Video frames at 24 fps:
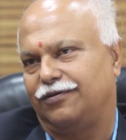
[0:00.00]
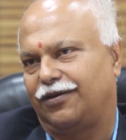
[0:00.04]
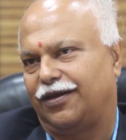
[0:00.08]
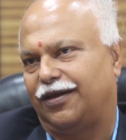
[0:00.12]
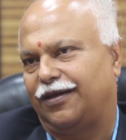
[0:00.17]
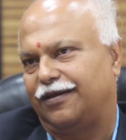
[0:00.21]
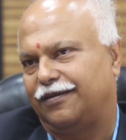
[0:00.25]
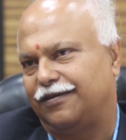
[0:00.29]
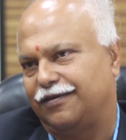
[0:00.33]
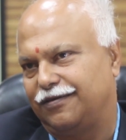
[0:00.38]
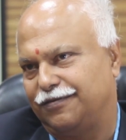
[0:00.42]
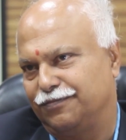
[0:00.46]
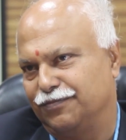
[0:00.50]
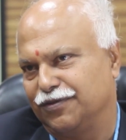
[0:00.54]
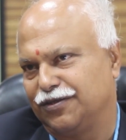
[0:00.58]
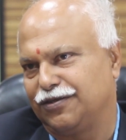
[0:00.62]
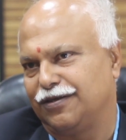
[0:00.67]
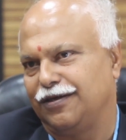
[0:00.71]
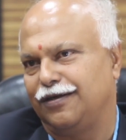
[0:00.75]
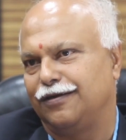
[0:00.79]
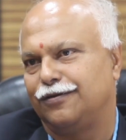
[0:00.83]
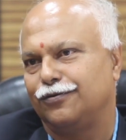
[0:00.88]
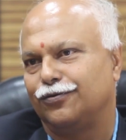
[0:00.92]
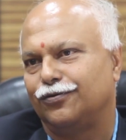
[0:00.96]
okay, there's
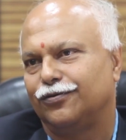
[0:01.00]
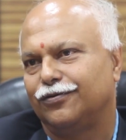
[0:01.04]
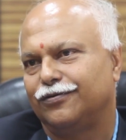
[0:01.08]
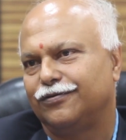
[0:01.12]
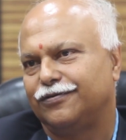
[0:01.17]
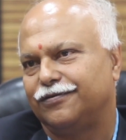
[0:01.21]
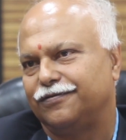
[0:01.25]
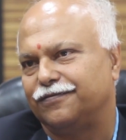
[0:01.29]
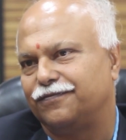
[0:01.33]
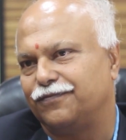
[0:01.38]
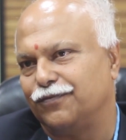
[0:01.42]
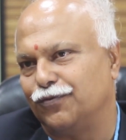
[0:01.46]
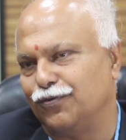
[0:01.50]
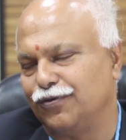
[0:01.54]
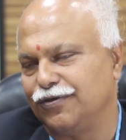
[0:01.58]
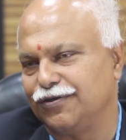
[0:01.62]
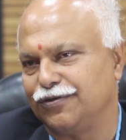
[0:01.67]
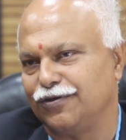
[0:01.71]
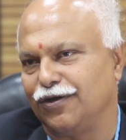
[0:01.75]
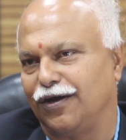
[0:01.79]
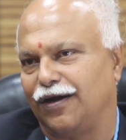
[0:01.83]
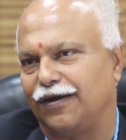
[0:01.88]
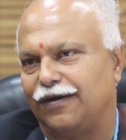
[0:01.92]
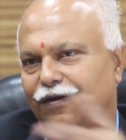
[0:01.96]
mosquitoes, food
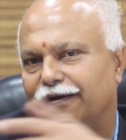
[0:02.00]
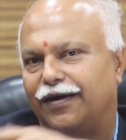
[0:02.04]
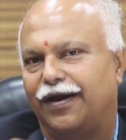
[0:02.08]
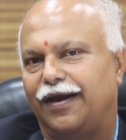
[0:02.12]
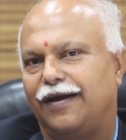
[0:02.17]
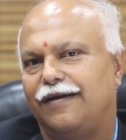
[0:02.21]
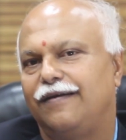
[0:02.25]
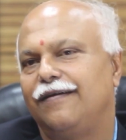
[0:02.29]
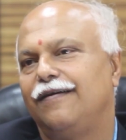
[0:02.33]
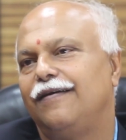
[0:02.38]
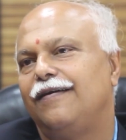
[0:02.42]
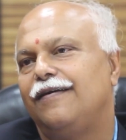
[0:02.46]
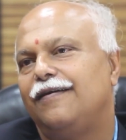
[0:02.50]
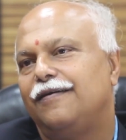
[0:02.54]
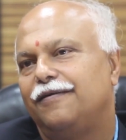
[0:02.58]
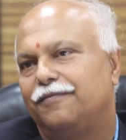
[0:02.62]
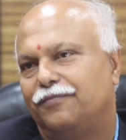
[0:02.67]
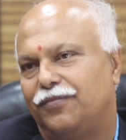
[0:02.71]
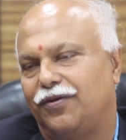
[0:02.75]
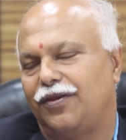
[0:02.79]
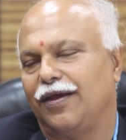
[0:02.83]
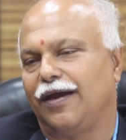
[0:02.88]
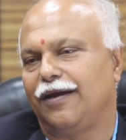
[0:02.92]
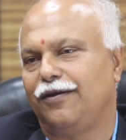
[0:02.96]
is not great,
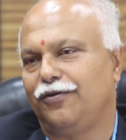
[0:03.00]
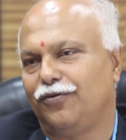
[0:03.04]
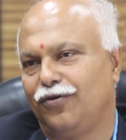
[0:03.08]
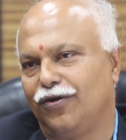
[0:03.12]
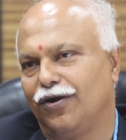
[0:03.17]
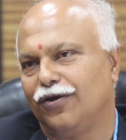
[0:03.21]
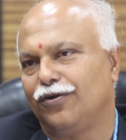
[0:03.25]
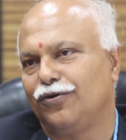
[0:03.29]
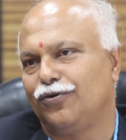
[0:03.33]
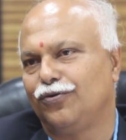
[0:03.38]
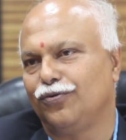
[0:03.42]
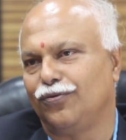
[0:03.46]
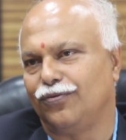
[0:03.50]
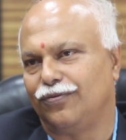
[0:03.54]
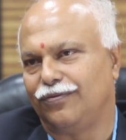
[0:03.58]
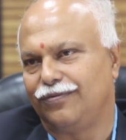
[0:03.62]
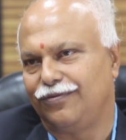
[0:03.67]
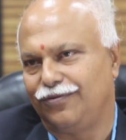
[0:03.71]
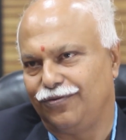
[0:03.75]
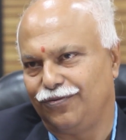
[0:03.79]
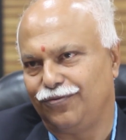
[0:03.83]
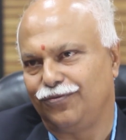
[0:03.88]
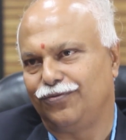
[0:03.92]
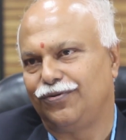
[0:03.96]
but that you got to do.
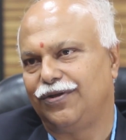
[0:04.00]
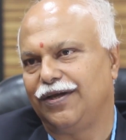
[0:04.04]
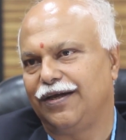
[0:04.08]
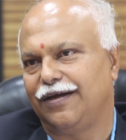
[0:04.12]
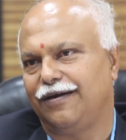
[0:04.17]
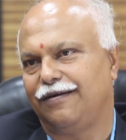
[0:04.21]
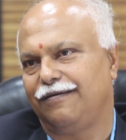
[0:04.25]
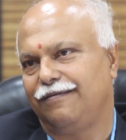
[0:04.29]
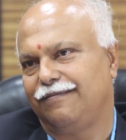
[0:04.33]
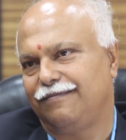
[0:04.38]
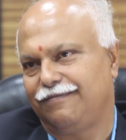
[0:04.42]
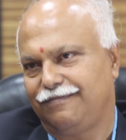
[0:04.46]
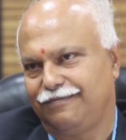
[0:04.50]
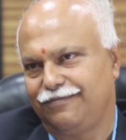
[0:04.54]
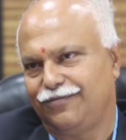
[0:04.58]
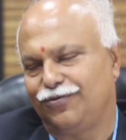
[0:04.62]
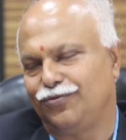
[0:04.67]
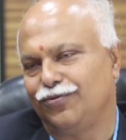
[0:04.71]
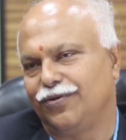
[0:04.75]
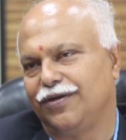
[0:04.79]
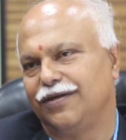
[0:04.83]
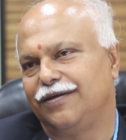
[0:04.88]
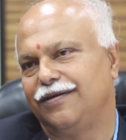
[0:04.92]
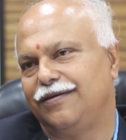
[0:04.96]
You there,
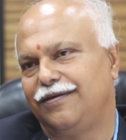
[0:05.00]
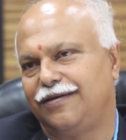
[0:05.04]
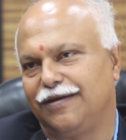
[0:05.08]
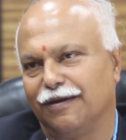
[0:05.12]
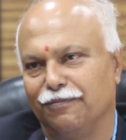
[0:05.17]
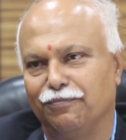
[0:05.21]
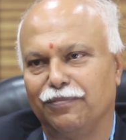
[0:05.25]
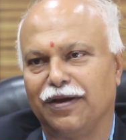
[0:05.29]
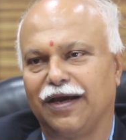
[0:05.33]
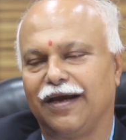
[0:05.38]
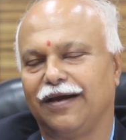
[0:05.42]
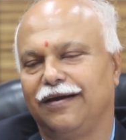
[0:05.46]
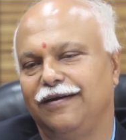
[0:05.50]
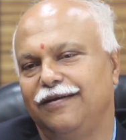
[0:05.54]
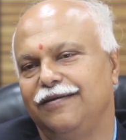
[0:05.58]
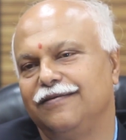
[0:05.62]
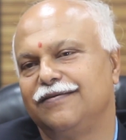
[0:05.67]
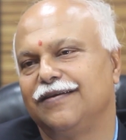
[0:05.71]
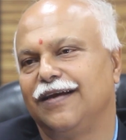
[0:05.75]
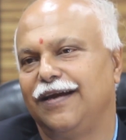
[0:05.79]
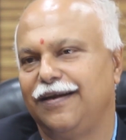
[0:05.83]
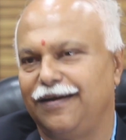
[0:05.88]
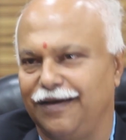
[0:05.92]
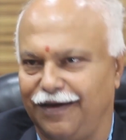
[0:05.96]
do it, come back,
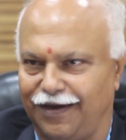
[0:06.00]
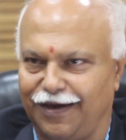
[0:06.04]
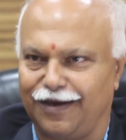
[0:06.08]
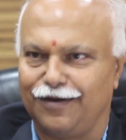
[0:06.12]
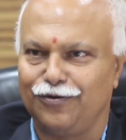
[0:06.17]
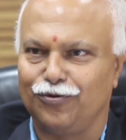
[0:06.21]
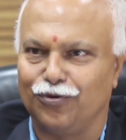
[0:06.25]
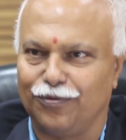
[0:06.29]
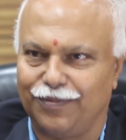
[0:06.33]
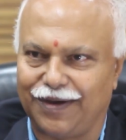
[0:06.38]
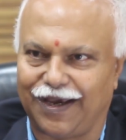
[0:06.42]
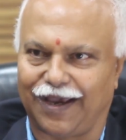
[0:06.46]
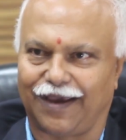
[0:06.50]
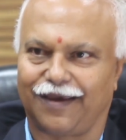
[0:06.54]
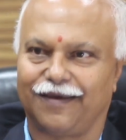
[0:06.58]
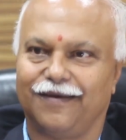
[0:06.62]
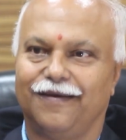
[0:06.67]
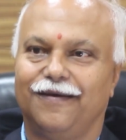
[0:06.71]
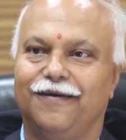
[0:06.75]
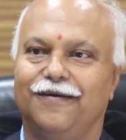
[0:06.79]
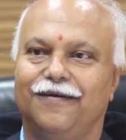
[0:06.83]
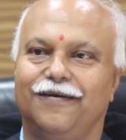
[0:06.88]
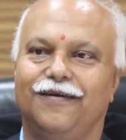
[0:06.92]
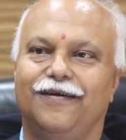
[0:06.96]
design, again go back.
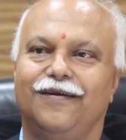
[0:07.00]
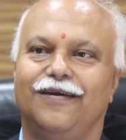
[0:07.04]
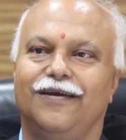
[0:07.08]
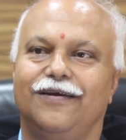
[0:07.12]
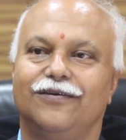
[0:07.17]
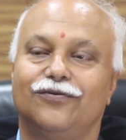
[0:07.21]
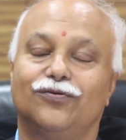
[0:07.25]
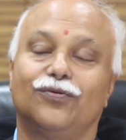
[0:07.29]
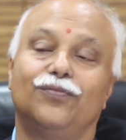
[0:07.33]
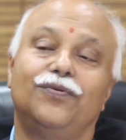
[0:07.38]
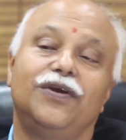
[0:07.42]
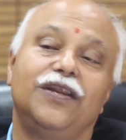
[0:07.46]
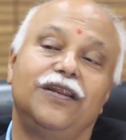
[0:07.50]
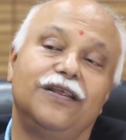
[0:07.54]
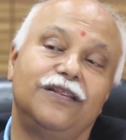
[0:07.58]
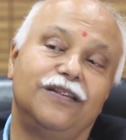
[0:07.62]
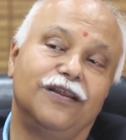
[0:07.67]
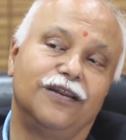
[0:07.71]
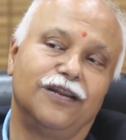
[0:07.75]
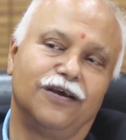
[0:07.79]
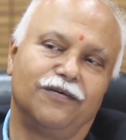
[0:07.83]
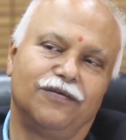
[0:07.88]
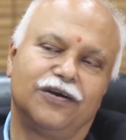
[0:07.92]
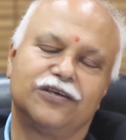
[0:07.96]
So we did
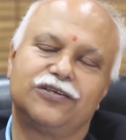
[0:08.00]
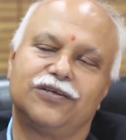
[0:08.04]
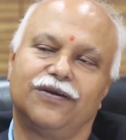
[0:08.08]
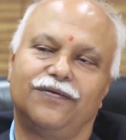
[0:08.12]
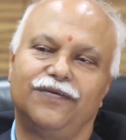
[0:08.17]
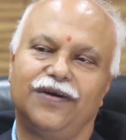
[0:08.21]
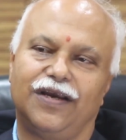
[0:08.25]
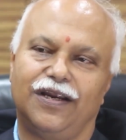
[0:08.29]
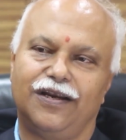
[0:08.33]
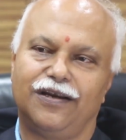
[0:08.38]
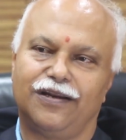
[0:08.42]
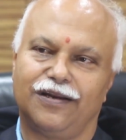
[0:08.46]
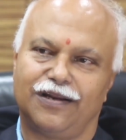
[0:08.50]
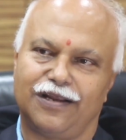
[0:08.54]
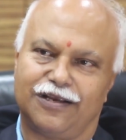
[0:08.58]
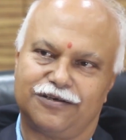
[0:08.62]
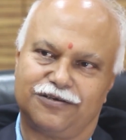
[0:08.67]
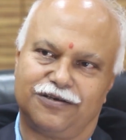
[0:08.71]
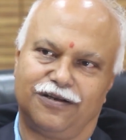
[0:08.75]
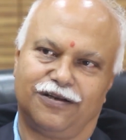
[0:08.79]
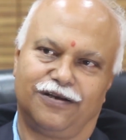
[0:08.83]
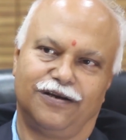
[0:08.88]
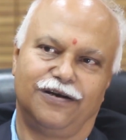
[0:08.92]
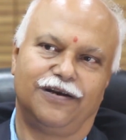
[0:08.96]
the Nhava Sheva
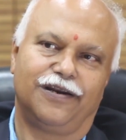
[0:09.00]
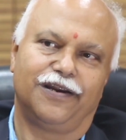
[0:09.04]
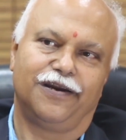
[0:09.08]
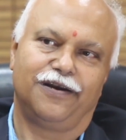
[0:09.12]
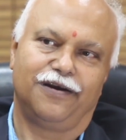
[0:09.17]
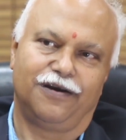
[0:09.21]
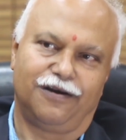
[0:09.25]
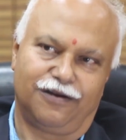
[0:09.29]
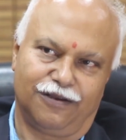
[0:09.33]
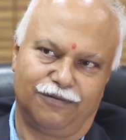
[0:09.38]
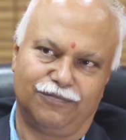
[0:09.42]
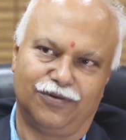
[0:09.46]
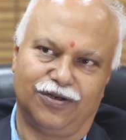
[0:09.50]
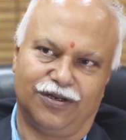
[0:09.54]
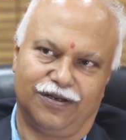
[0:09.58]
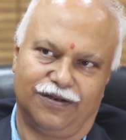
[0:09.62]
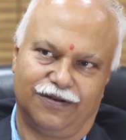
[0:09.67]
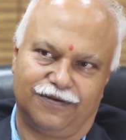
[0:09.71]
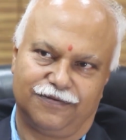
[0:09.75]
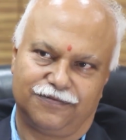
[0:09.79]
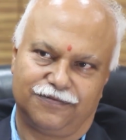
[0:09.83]
International Container Terminal.